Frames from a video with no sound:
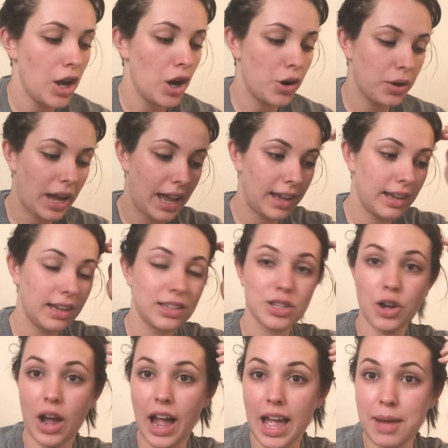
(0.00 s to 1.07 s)
Okay,
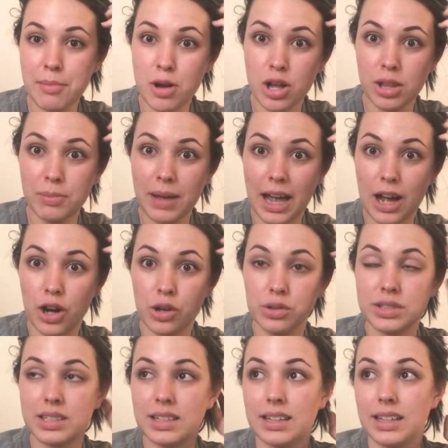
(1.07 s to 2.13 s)
so I am all
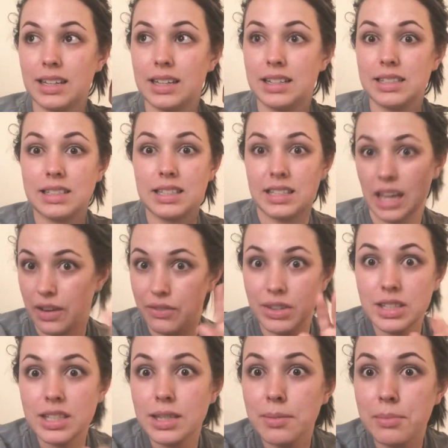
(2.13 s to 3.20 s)
about
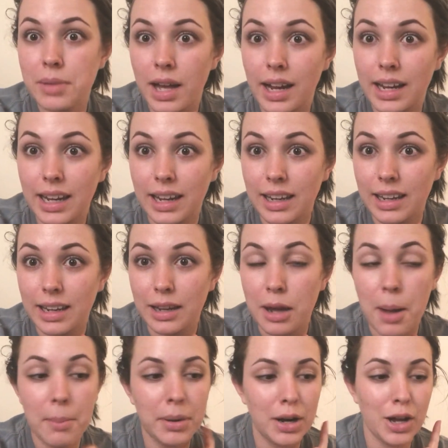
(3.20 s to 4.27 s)
saving some money,
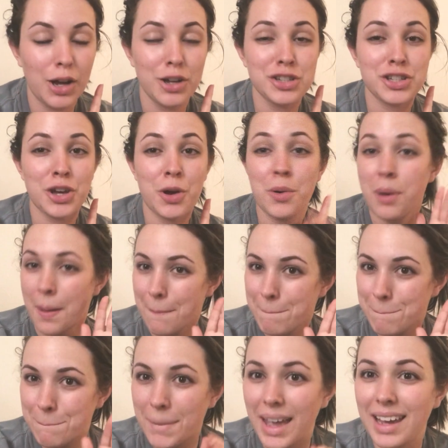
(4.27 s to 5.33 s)
but also
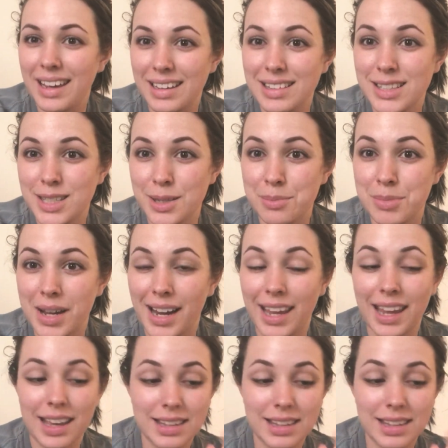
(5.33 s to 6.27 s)
making some money.